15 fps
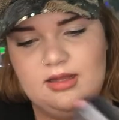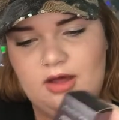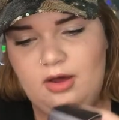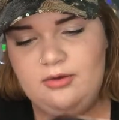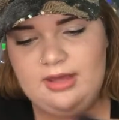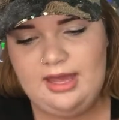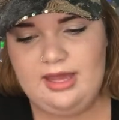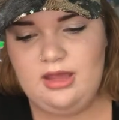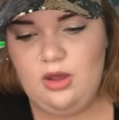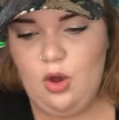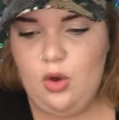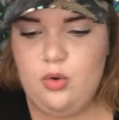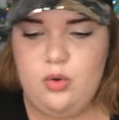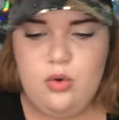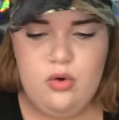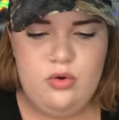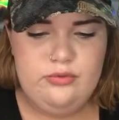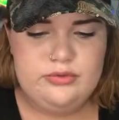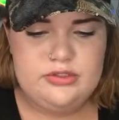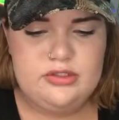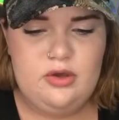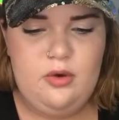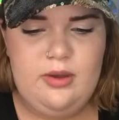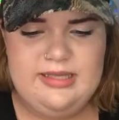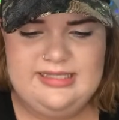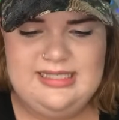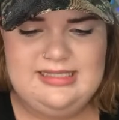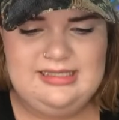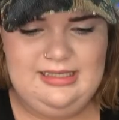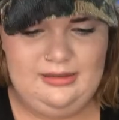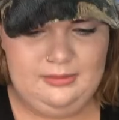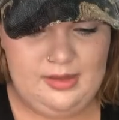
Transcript: Okay, ooh, so is this nail